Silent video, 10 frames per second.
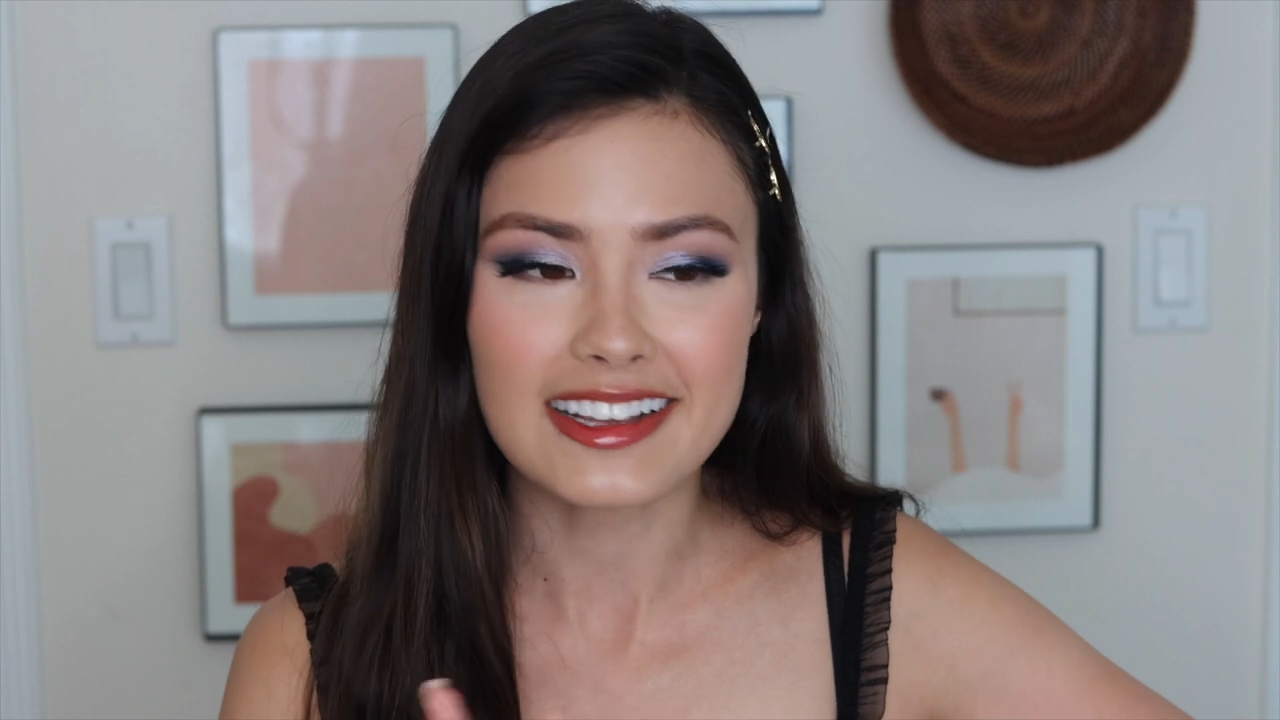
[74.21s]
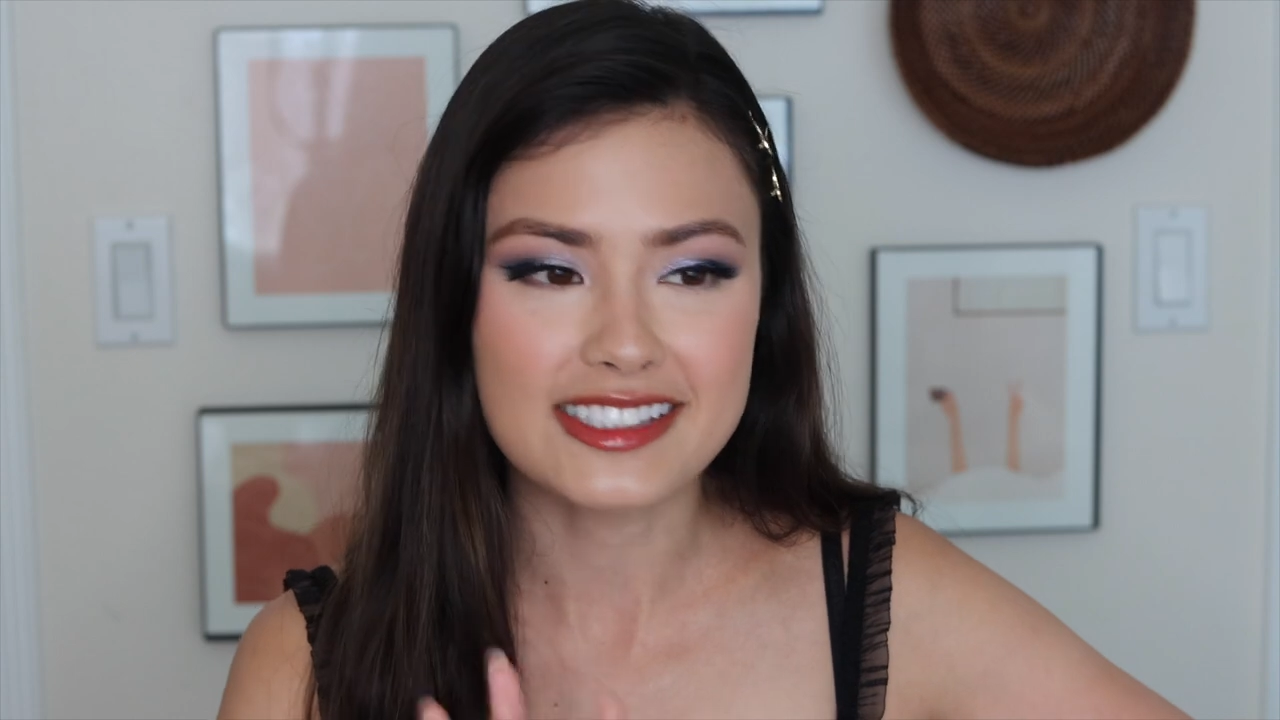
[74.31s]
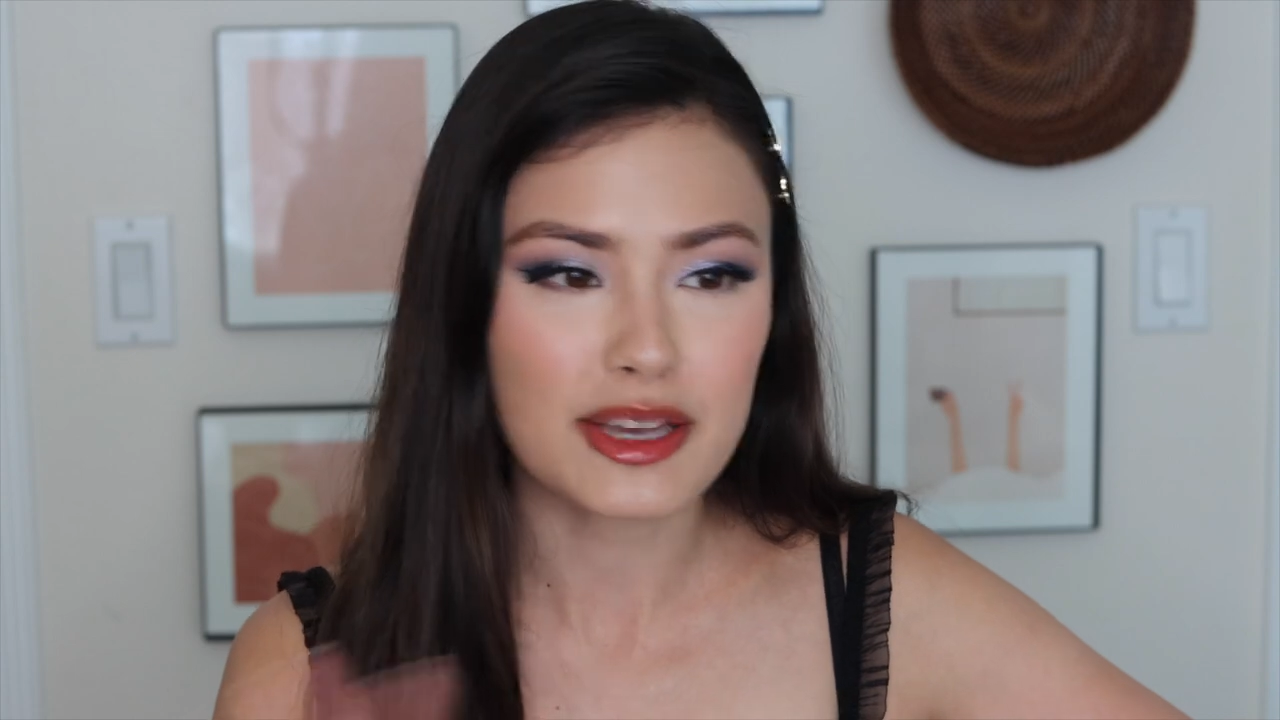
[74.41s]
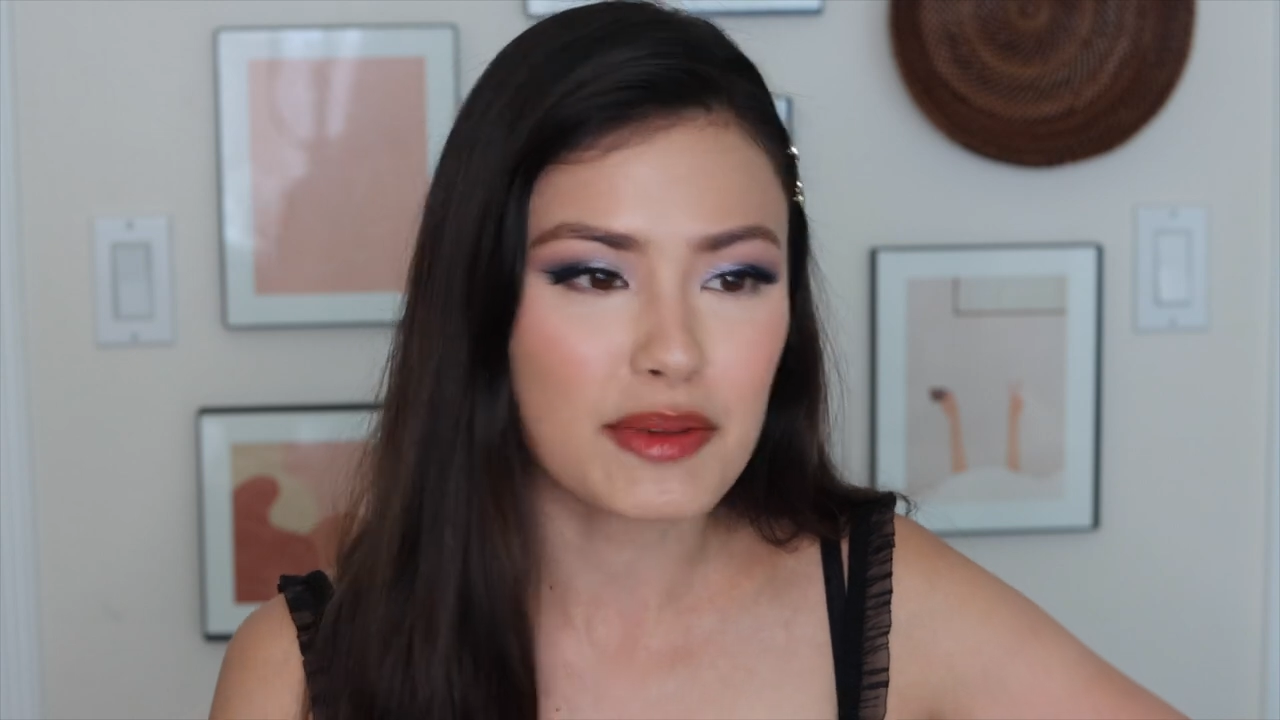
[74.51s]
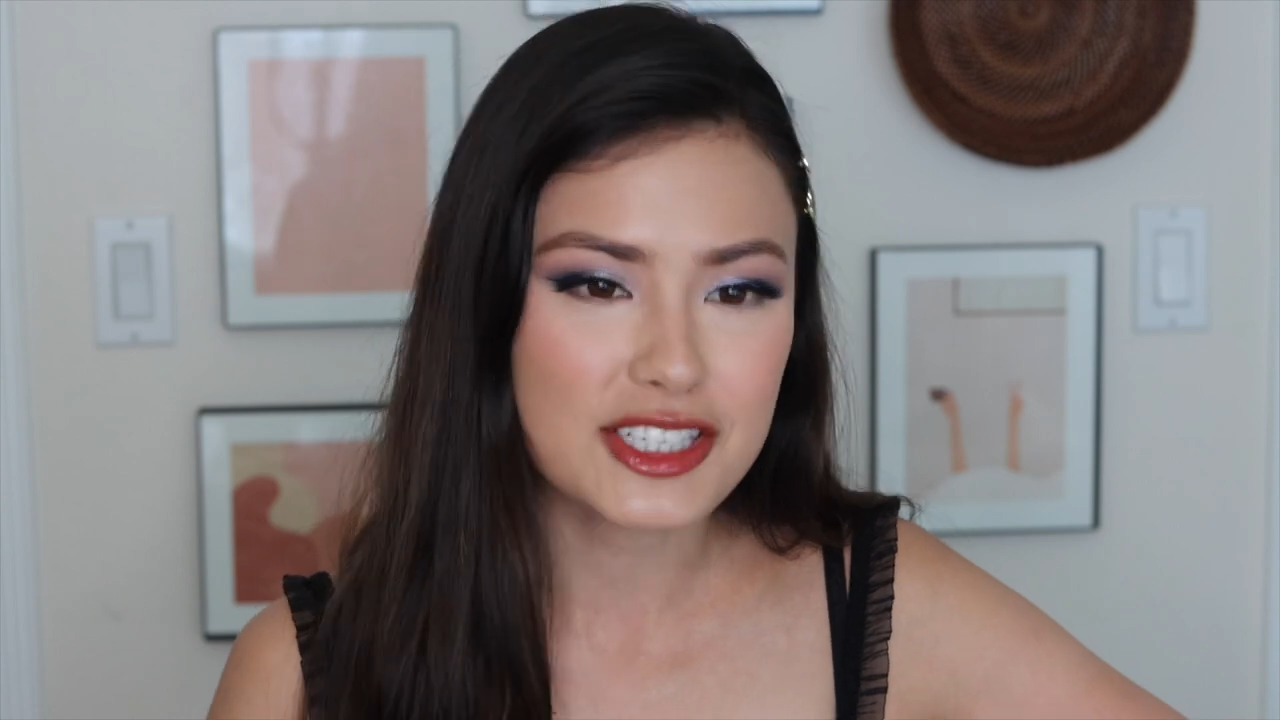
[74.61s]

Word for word: in some way,